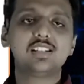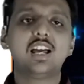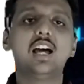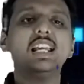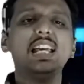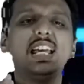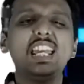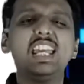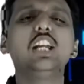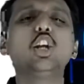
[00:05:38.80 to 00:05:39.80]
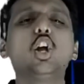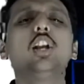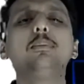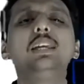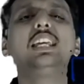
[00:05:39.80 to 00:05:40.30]
are A
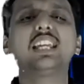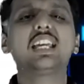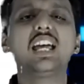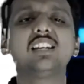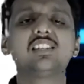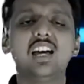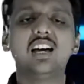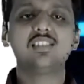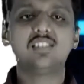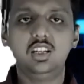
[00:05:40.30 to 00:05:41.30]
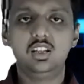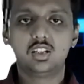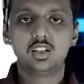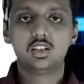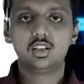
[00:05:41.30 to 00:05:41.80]
dollar B star C.
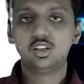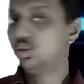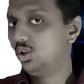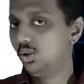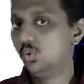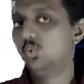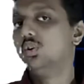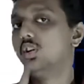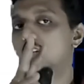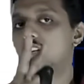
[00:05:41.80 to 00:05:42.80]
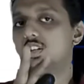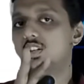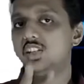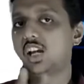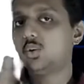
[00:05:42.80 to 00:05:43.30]
No,
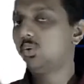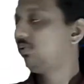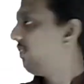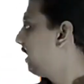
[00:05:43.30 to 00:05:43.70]
check out very